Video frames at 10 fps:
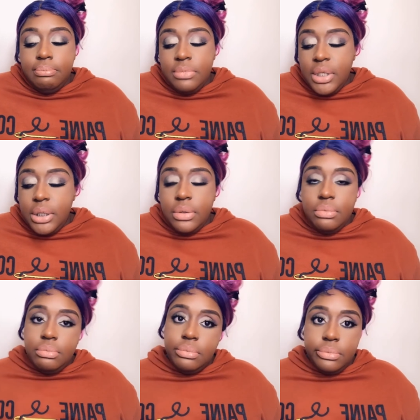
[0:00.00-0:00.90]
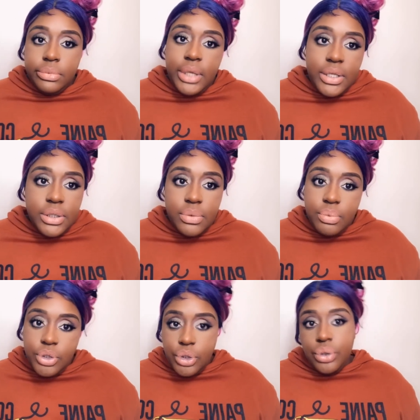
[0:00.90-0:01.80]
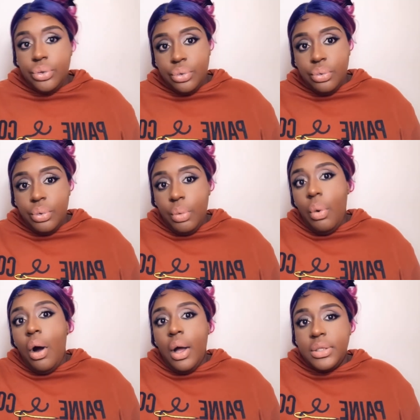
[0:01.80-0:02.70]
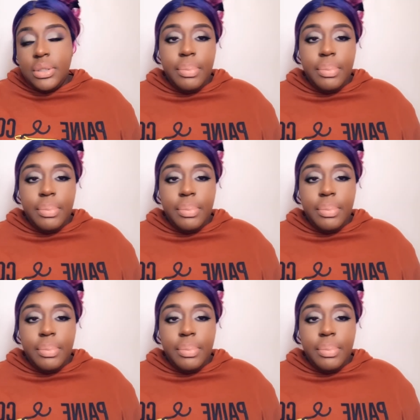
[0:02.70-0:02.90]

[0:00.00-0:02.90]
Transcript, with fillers: then that's what you will want.